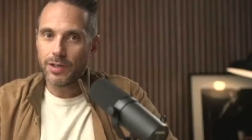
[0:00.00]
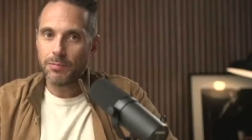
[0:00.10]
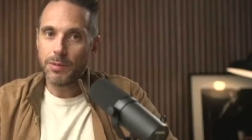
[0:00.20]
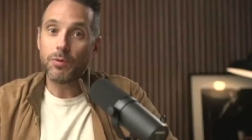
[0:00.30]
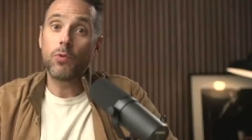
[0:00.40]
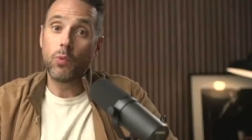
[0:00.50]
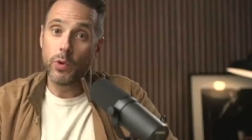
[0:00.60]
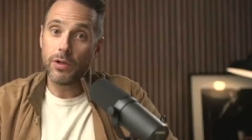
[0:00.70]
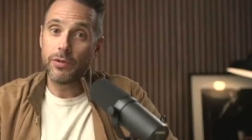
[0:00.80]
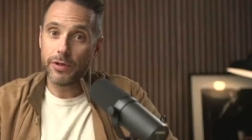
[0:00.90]
people
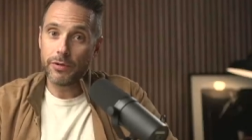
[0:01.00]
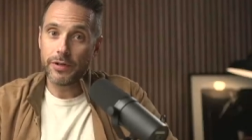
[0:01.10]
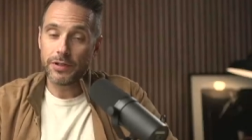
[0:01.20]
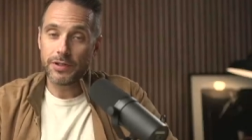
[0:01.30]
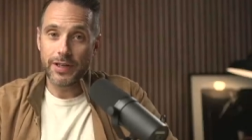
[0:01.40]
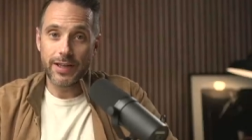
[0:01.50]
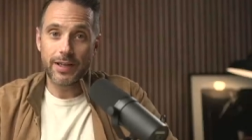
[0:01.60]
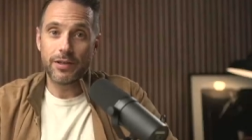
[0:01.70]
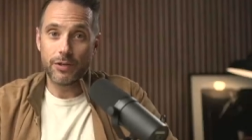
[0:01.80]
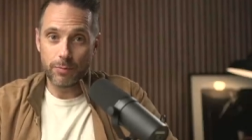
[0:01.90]
will notice
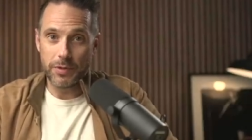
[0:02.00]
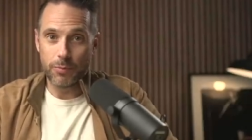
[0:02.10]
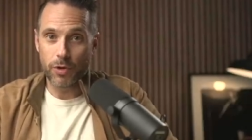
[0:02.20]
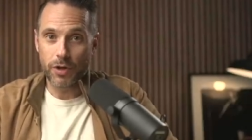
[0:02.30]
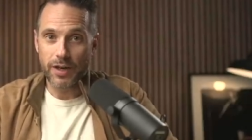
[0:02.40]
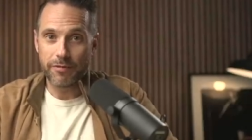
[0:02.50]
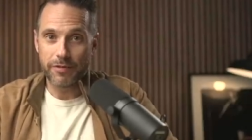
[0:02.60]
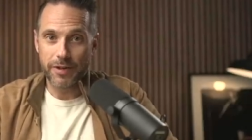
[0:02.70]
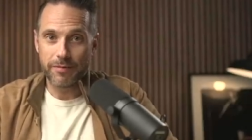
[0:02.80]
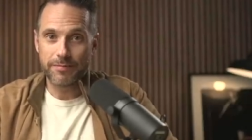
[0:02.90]
and you'll be more
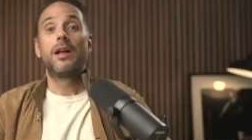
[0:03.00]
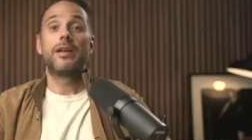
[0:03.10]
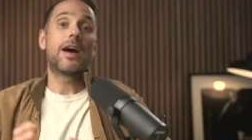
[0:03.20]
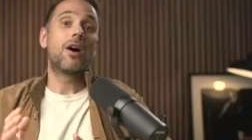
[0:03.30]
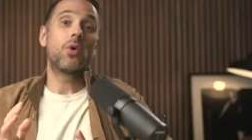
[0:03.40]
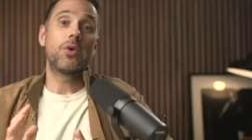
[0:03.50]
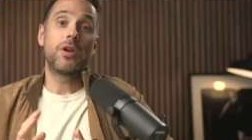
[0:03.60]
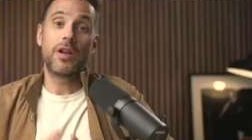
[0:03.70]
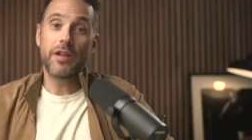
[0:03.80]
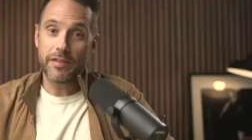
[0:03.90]
confident. Now,
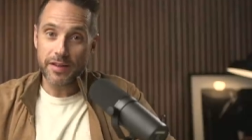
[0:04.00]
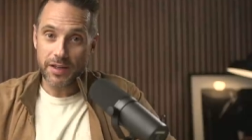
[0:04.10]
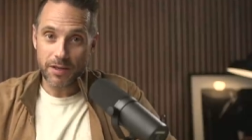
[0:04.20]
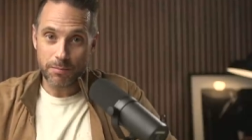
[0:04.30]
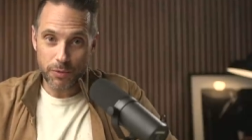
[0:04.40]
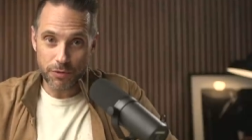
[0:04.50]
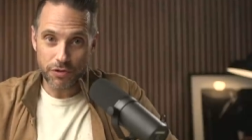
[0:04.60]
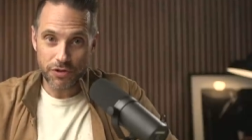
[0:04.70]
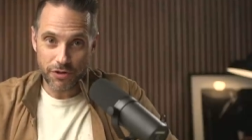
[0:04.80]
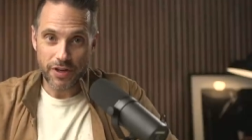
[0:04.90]
nothing
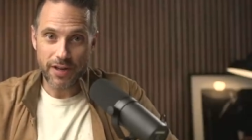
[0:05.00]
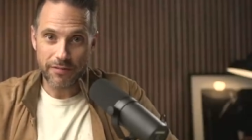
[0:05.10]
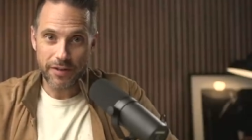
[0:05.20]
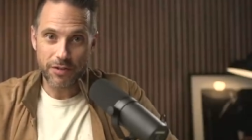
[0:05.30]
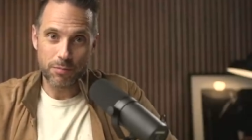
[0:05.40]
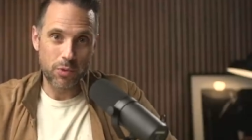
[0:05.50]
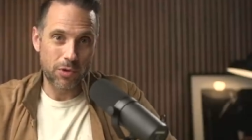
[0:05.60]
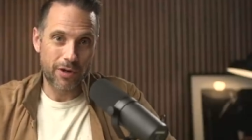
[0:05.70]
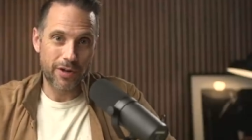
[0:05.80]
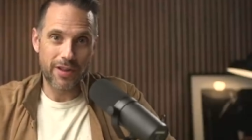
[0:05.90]
boosts your confidence
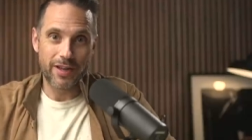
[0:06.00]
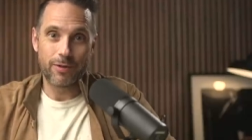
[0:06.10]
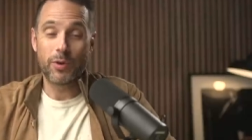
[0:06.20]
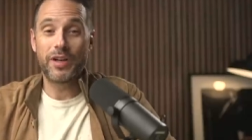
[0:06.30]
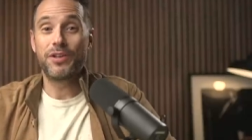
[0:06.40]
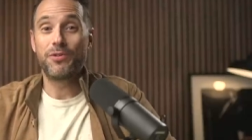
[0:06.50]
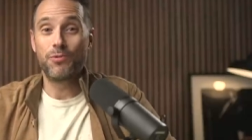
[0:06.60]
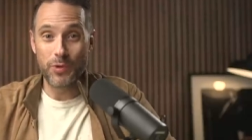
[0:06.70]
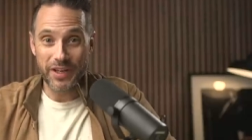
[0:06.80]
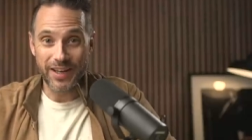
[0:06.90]
more than when you
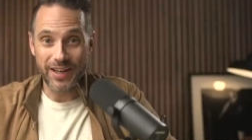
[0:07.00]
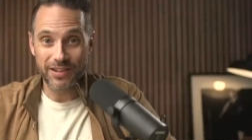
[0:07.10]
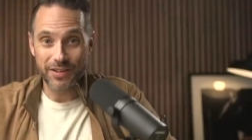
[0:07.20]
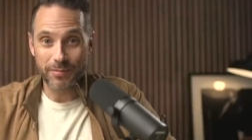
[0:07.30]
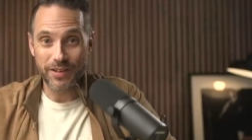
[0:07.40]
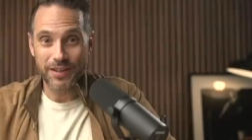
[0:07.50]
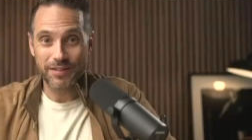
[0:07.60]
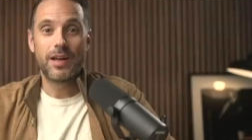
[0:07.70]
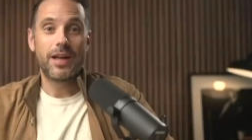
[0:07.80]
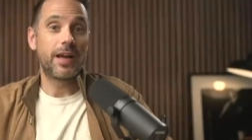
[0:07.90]
win at something.
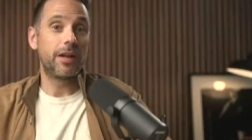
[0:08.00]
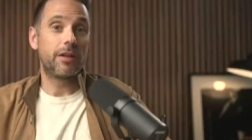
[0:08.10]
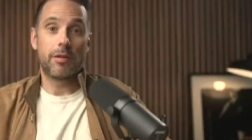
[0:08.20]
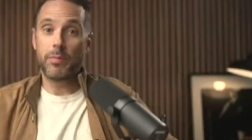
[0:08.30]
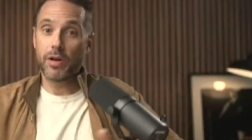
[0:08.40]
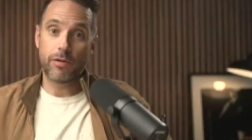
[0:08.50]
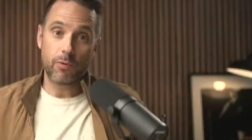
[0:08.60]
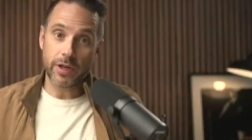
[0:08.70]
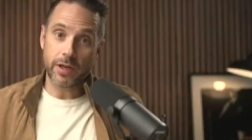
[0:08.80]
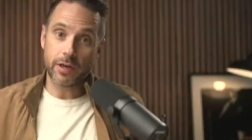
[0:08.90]
And the bigger the
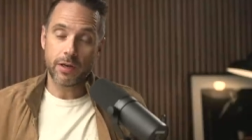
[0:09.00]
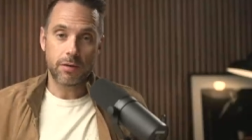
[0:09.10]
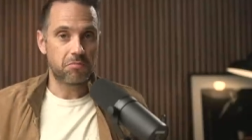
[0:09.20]
win,